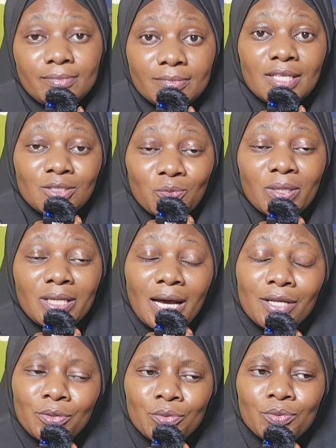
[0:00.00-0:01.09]
That's when
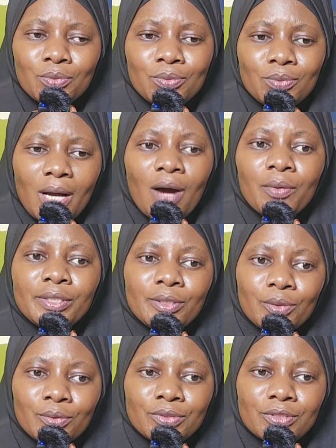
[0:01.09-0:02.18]
I knew how he
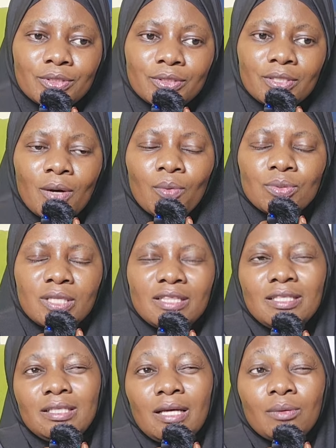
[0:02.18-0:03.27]
looked. That was, I
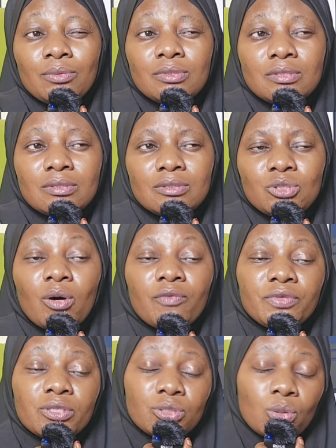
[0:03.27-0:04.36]
think I was 12
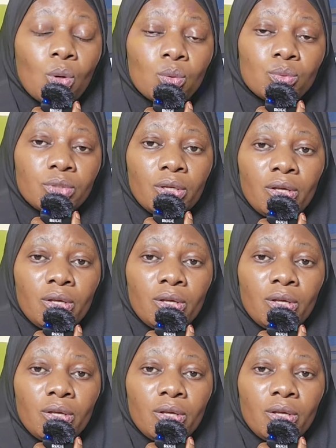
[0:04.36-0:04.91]
years old.